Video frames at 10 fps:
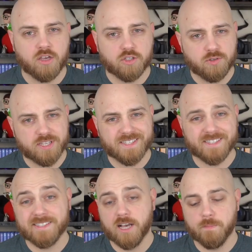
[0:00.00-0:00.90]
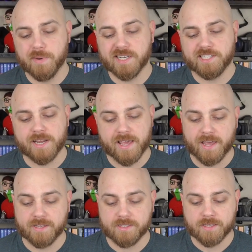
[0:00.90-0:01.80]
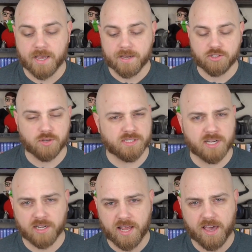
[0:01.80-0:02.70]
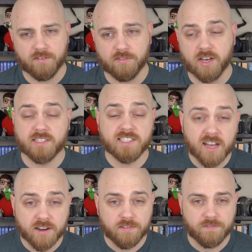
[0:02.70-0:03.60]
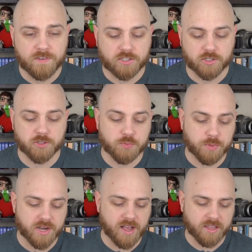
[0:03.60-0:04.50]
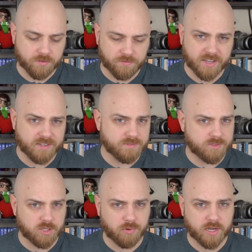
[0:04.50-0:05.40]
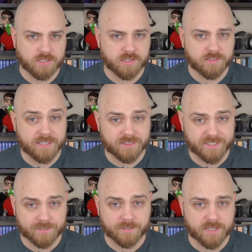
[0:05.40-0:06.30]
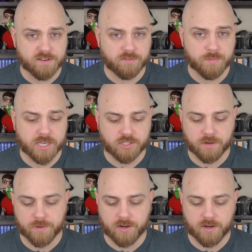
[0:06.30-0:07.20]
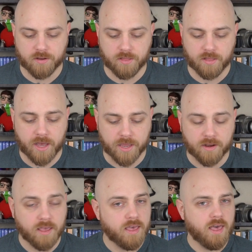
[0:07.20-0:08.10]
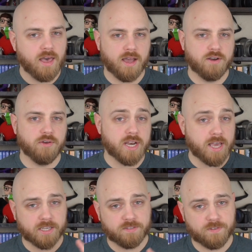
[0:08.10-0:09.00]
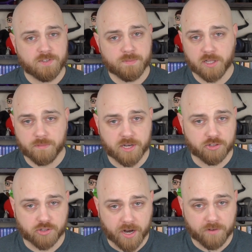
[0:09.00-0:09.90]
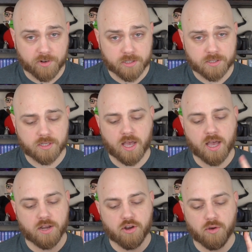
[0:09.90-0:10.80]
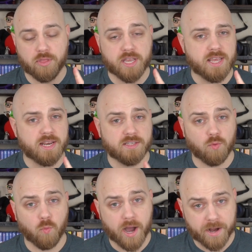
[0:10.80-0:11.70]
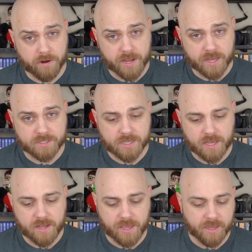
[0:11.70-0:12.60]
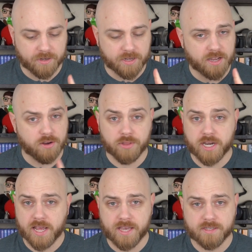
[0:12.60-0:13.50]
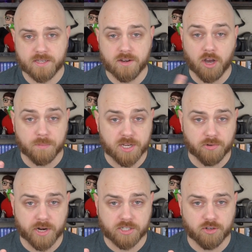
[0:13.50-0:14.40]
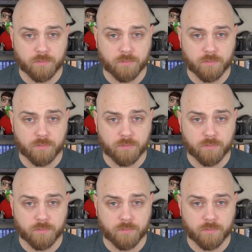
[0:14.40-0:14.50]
So this is a budget headset, so it's not going to have a ton of features, but I could find surprisingly little information about it online. I know that it has 50mm drivers, I know that it is a wired headset, and I know that it has an omnidirectional